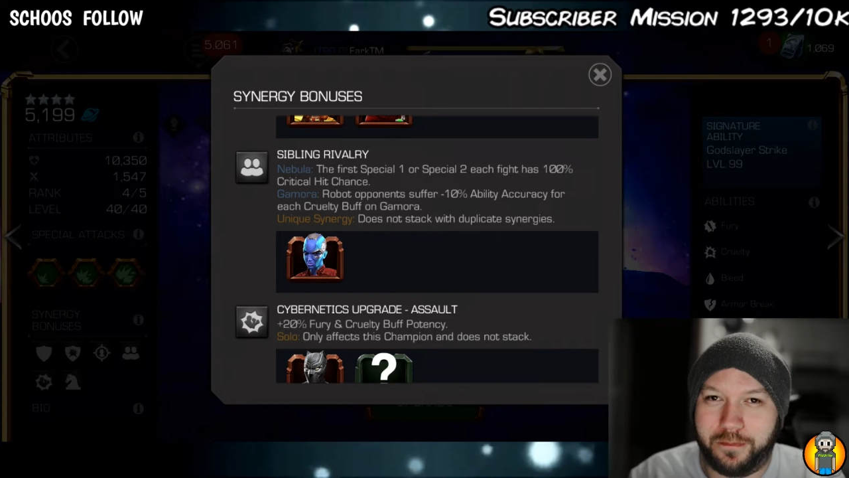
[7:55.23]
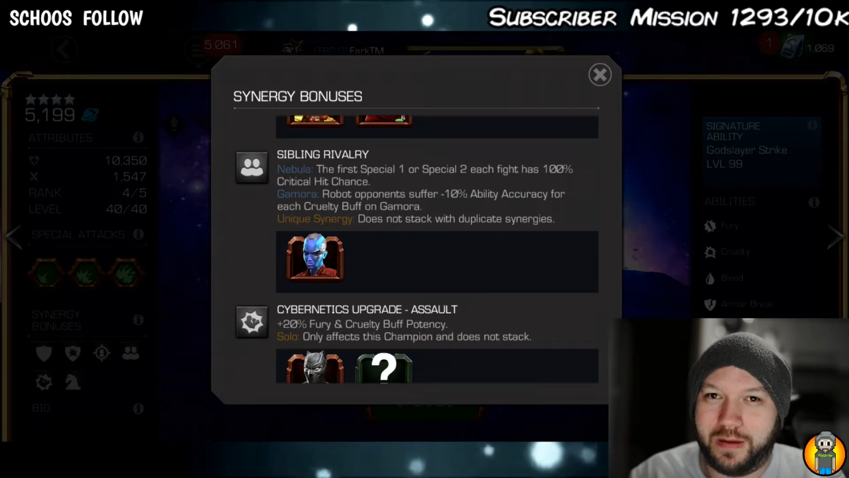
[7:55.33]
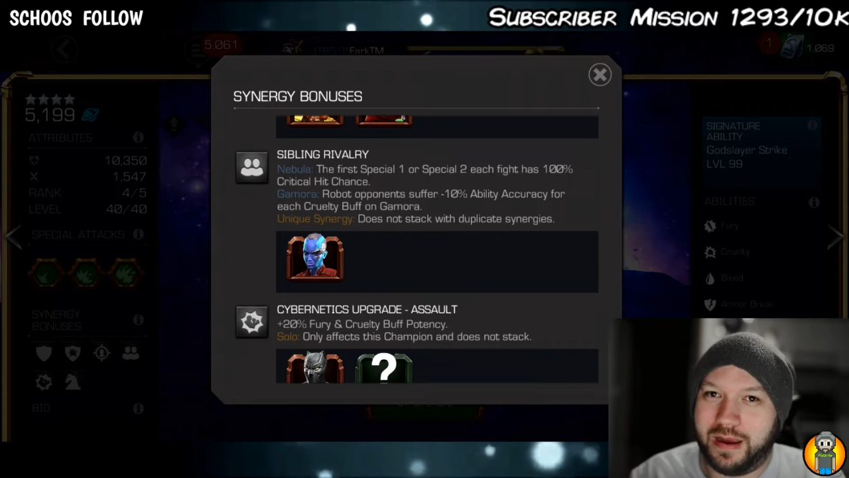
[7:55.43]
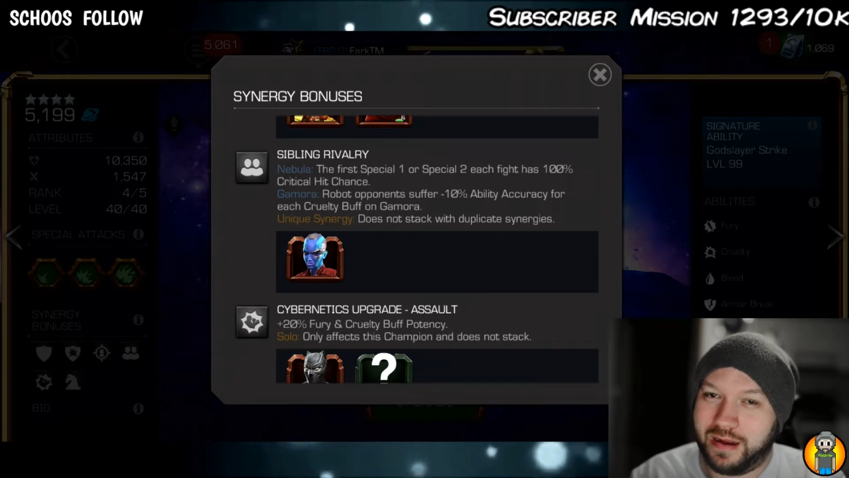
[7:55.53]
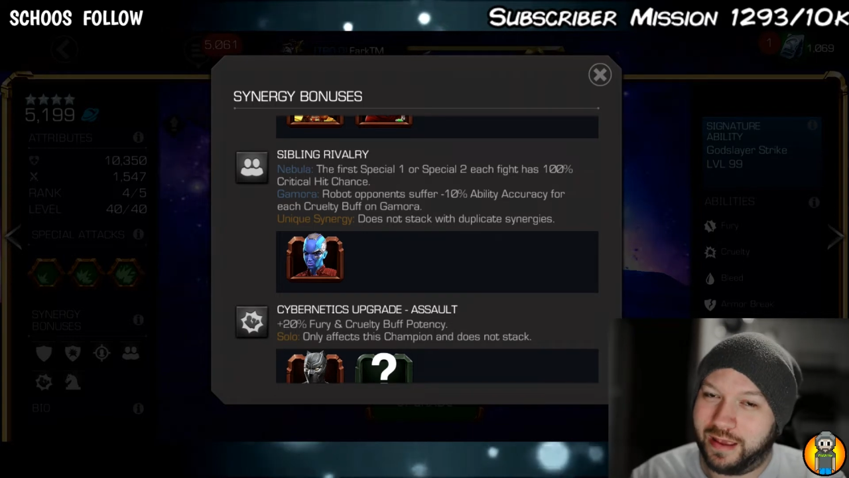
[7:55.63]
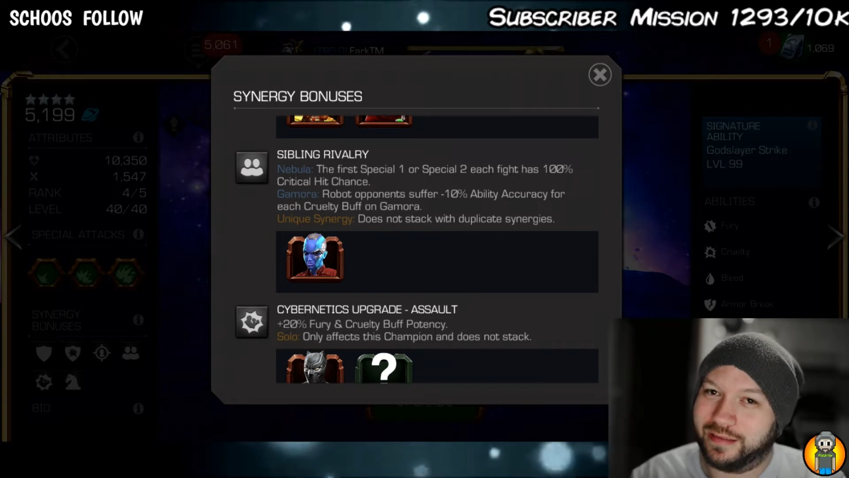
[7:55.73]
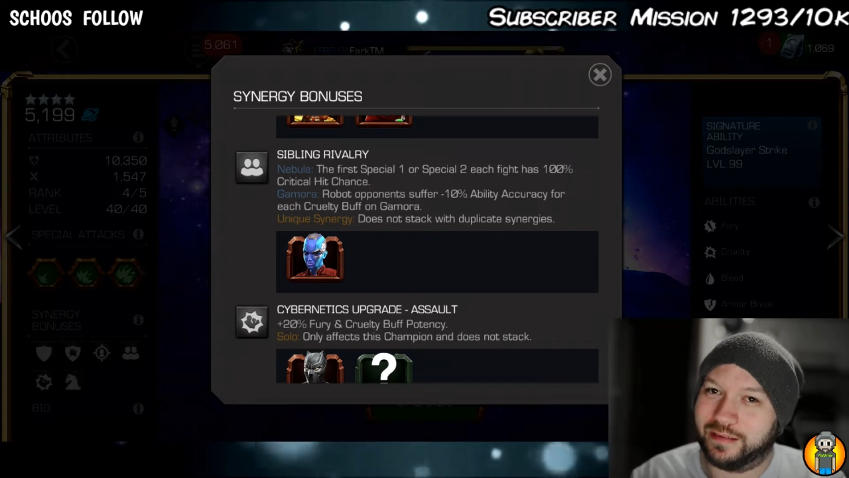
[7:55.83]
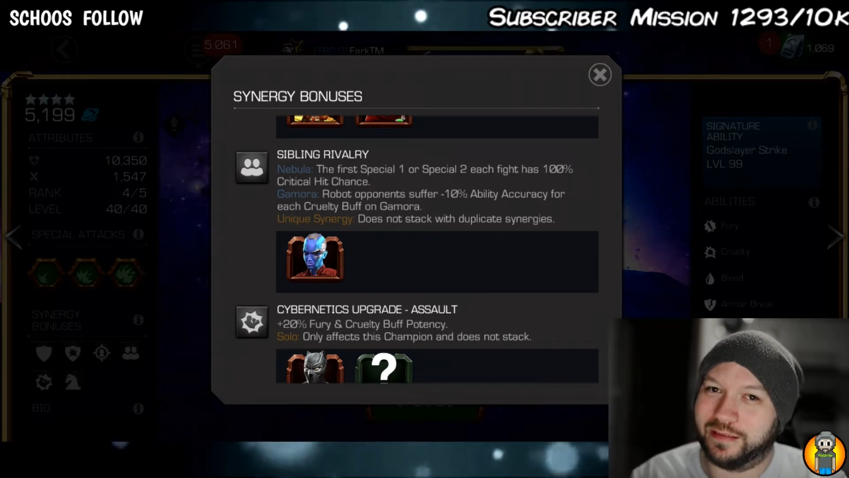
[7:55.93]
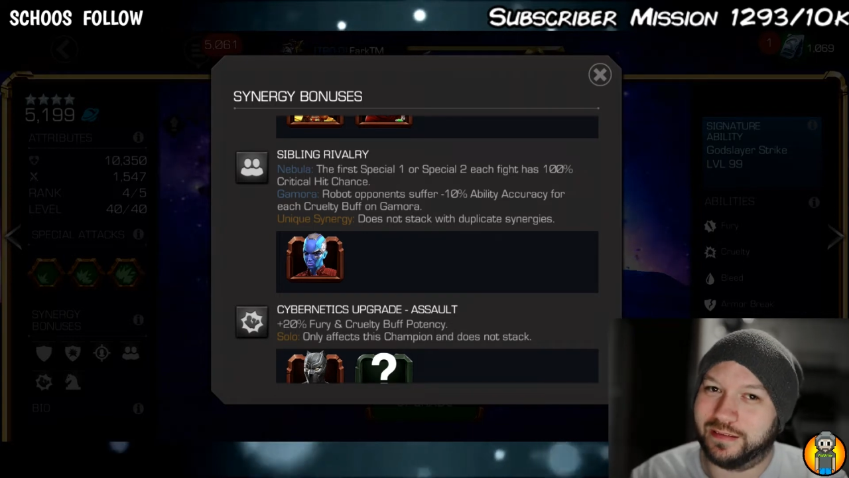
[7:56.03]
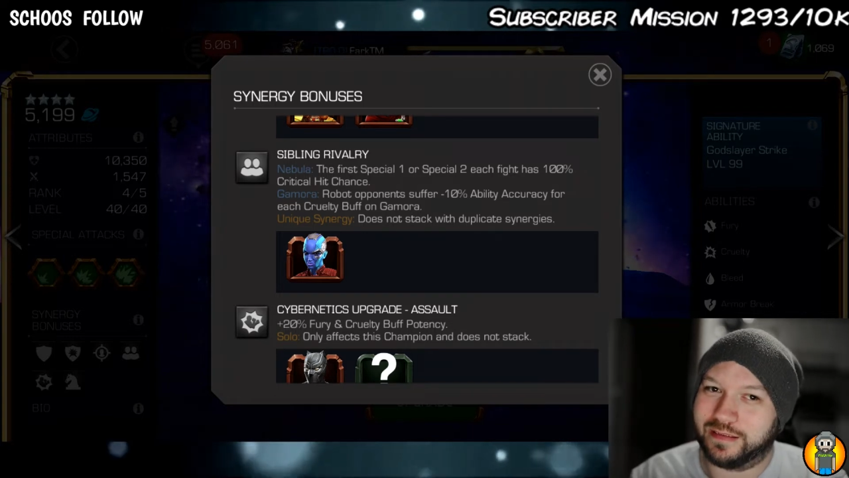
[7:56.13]
in
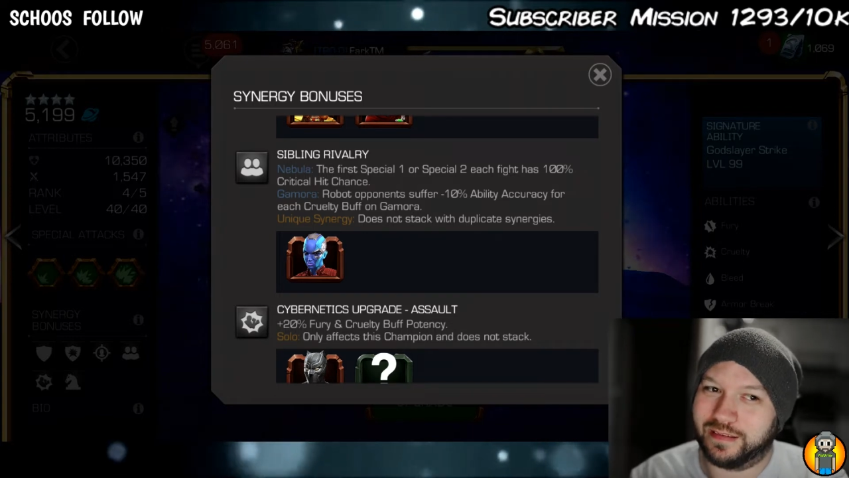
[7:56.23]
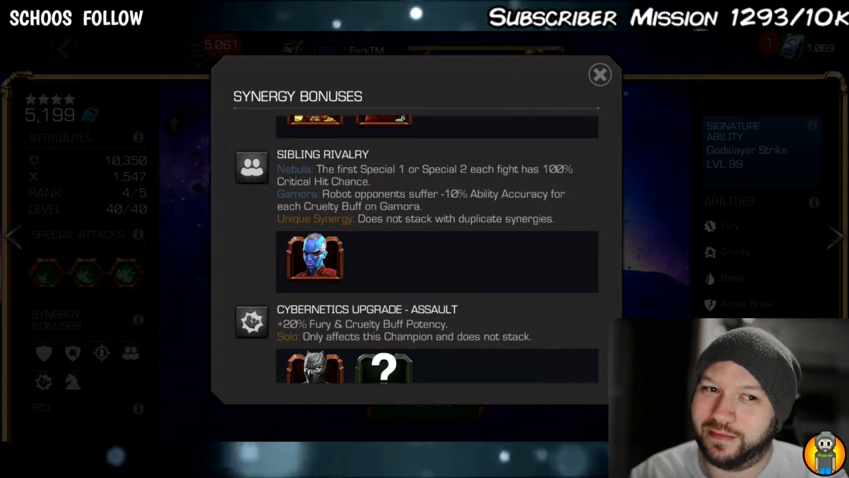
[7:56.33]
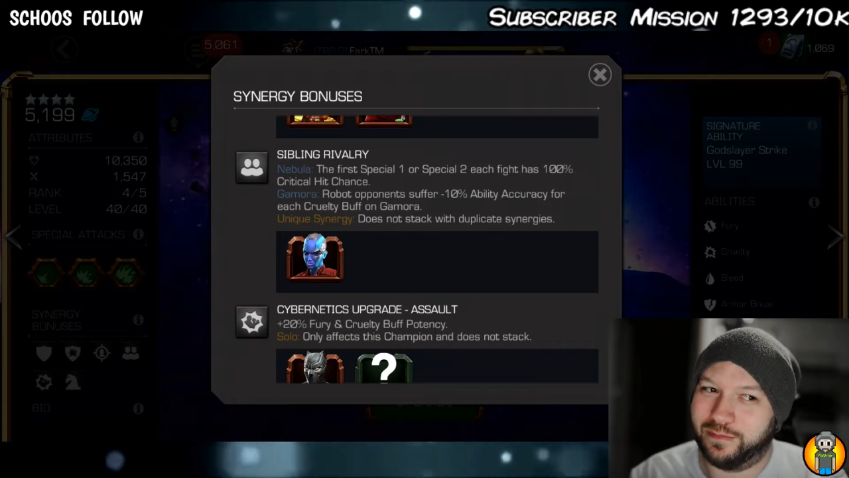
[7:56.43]
essence,